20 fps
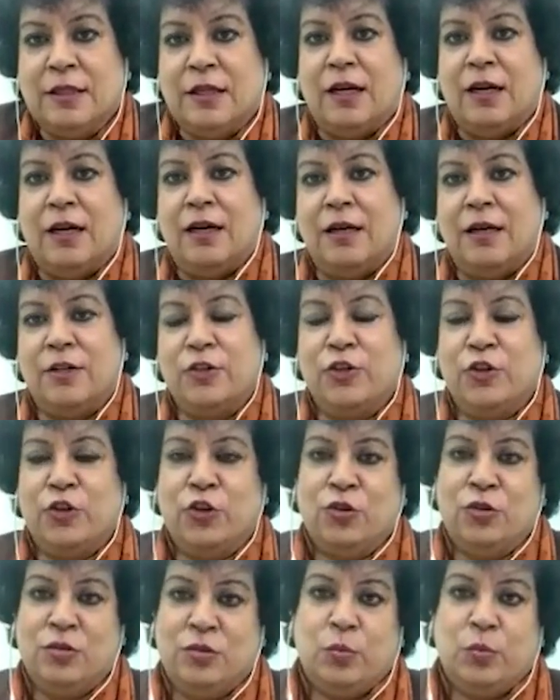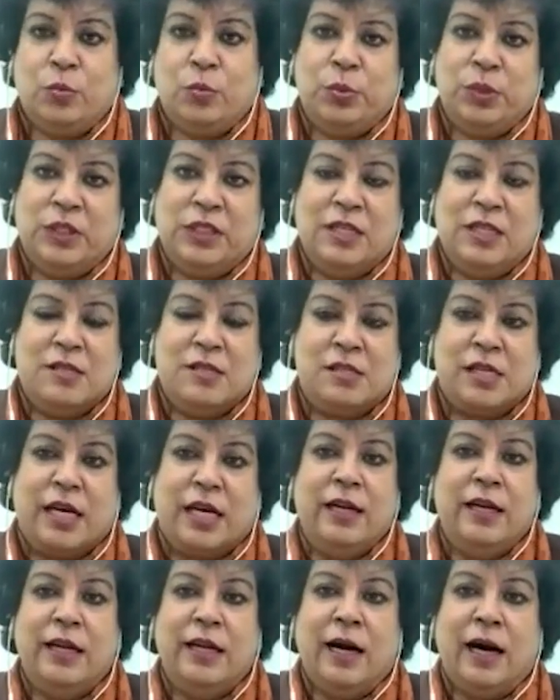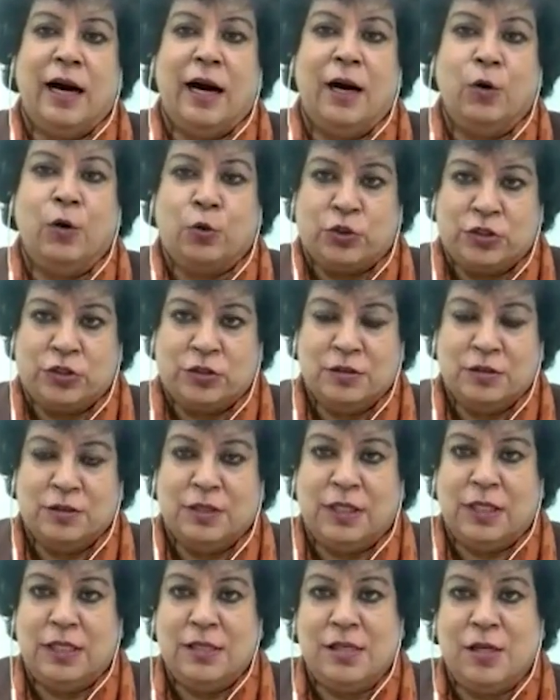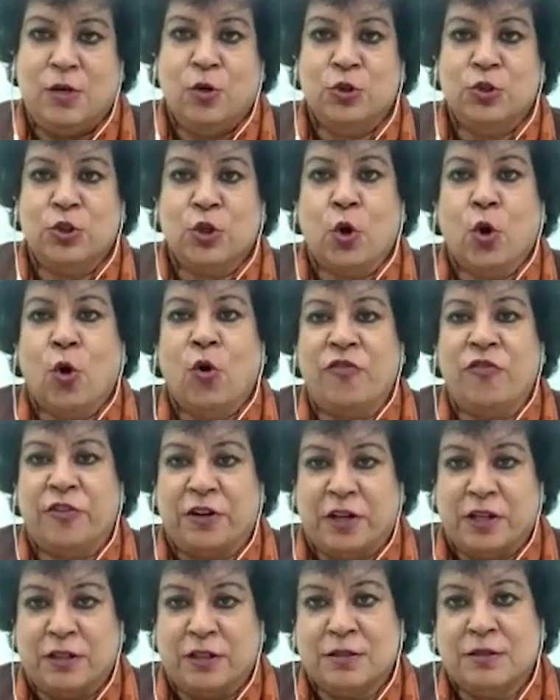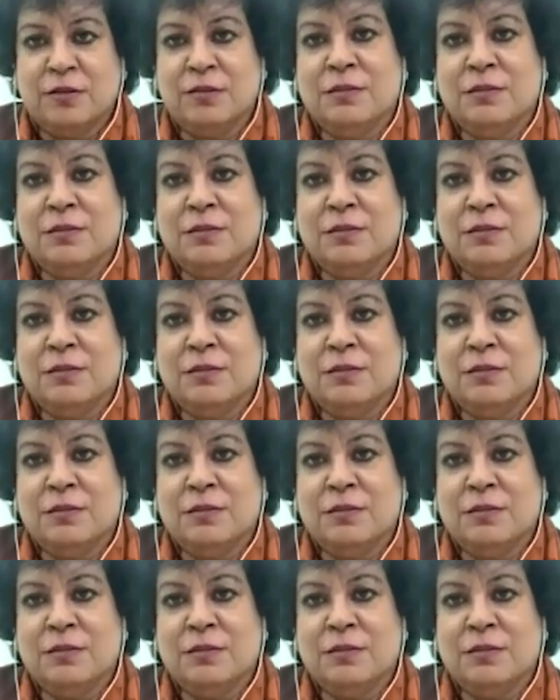with his India out? Is he going to go for it?